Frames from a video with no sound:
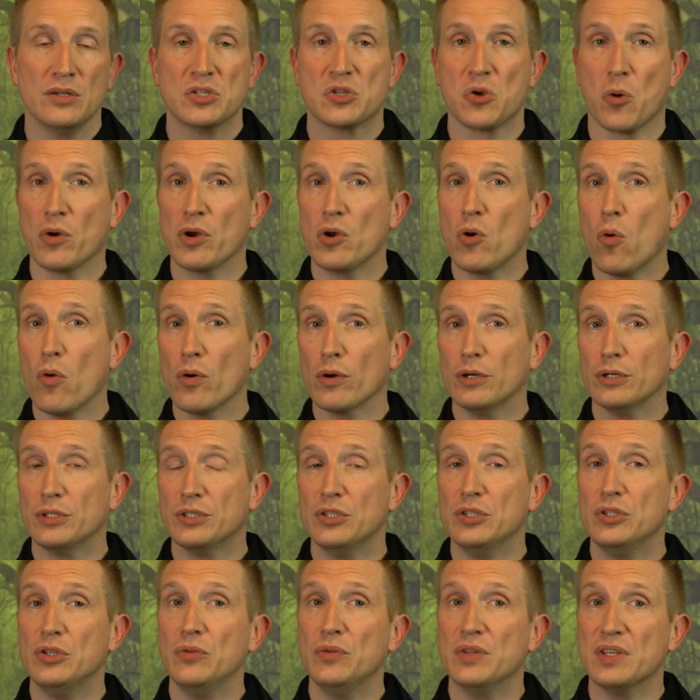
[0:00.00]
So in order
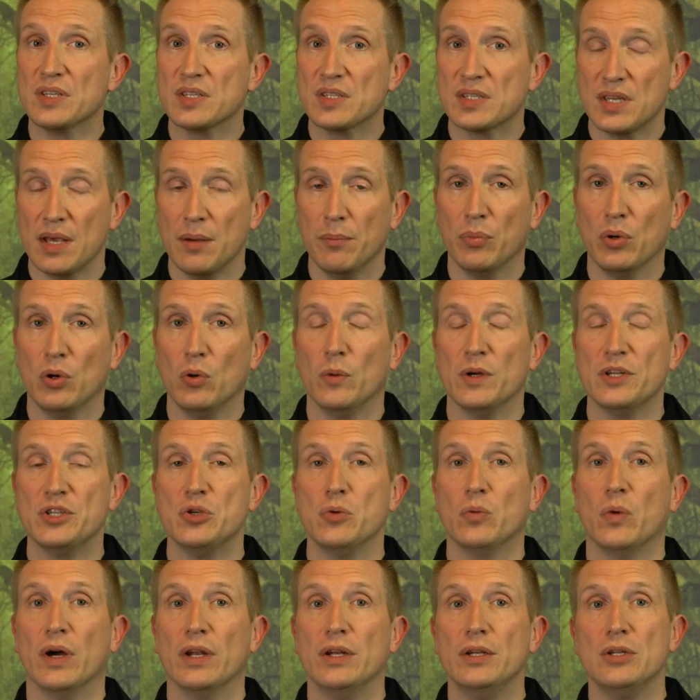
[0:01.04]
to do this symbol, what
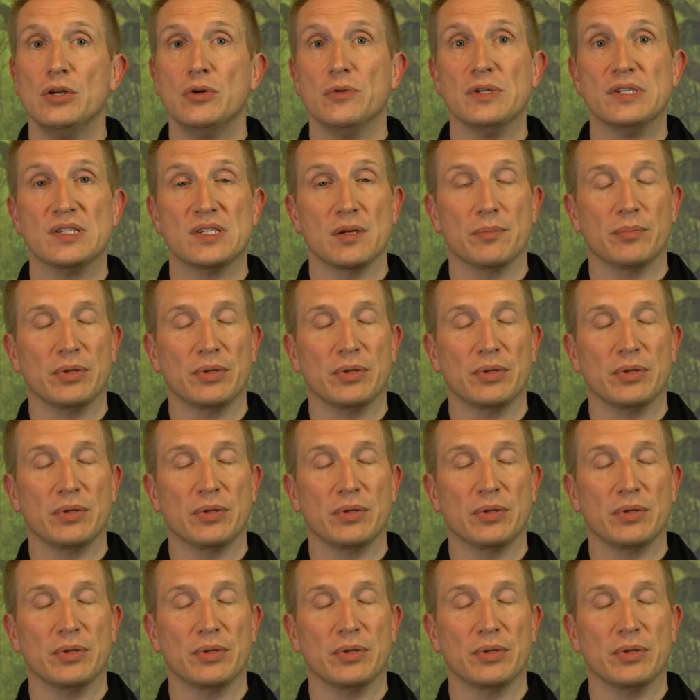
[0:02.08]
you want to do is